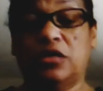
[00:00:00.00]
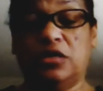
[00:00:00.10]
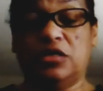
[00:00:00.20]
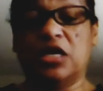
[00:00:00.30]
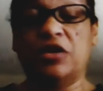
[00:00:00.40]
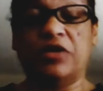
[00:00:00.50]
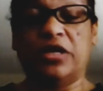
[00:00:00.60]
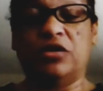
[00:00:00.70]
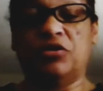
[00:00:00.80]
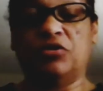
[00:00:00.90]
it's
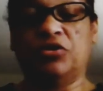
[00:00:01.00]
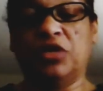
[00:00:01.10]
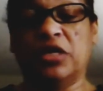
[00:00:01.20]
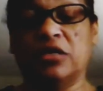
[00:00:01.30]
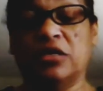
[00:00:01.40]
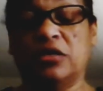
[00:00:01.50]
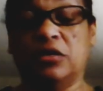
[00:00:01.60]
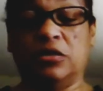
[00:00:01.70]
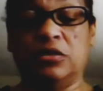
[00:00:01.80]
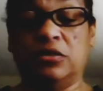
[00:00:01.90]
scary, you know. You're like, huh.
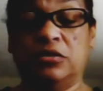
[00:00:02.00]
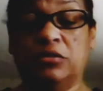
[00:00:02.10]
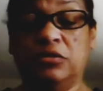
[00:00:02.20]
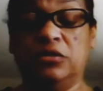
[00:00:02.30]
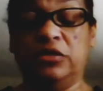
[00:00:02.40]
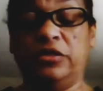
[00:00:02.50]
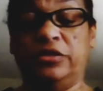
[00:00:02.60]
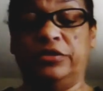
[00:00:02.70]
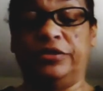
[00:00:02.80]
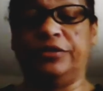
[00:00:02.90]

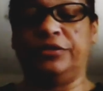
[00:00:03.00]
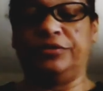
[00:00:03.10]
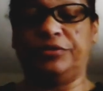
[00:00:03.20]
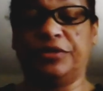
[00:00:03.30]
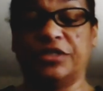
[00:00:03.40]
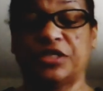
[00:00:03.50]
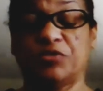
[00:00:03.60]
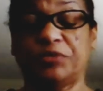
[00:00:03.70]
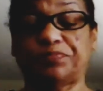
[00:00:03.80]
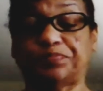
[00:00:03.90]
Excuse
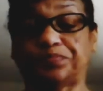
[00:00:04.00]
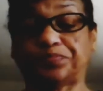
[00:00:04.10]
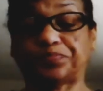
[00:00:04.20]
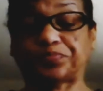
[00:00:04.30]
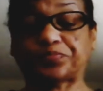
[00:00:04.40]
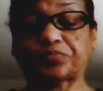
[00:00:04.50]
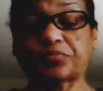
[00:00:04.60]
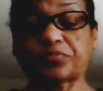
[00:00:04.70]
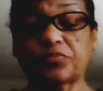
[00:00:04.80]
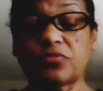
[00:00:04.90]
me.
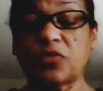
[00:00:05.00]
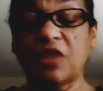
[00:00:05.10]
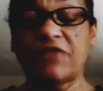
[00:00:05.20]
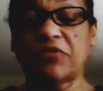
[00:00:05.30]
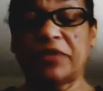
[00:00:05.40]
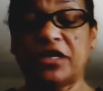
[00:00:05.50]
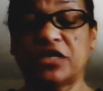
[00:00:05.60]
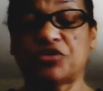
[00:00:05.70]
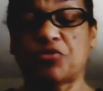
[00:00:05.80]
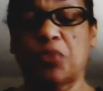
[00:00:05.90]
If everybody
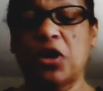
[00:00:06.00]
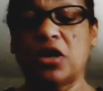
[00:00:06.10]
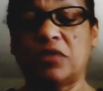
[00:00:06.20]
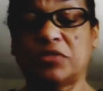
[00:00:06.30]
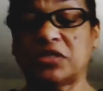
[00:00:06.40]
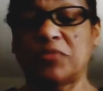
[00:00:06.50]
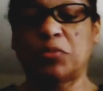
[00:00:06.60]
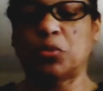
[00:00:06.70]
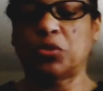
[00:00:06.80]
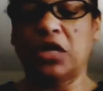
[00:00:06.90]
does their part, but some
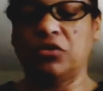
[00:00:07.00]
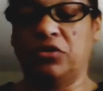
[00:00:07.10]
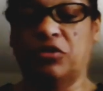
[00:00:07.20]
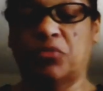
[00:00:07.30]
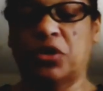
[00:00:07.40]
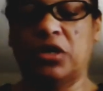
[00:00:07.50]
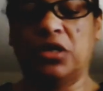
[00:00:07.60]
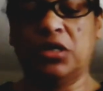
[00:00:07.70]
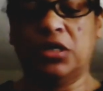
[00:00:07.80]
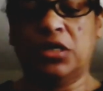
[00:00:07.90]
people were not doing their part.
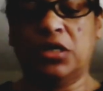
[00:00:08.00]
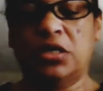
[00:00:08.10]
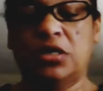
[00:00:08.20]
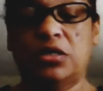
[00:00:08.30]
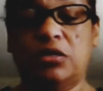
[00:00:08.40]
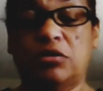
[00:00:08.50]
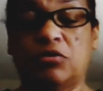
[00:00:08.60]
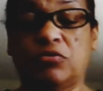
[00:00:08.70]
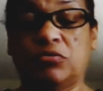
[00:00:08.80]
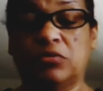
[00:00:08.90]
You
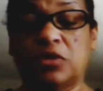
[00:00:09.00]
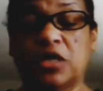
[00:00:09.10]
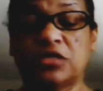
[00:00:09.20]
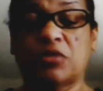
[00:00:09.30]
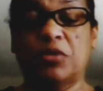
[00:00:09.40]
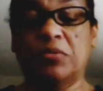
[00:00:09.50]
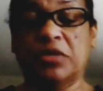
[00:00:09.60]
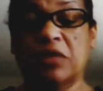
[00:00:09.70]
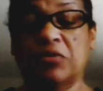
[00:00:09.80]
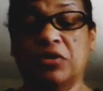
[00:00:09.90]
know, I saw people
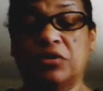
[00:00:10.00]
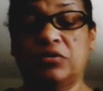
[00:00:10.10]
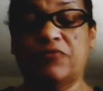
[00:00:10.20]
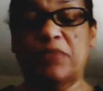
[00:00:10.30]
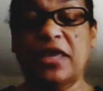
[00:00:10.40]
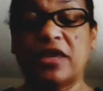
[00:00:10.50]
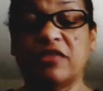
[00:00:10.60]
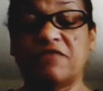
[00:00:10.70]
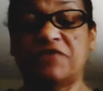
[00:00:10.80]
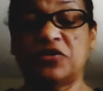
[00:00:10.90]
that were
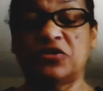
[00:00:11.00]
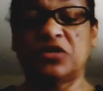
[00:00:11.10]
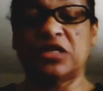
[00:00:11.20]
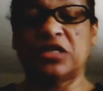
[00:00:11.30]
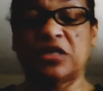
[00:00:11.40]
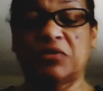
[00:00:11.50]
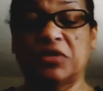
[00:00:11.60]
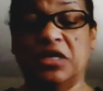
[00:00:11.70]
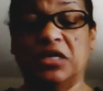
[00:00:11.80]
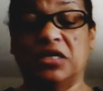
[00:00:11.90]
making the food and they were
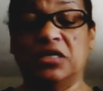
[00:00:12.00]
like,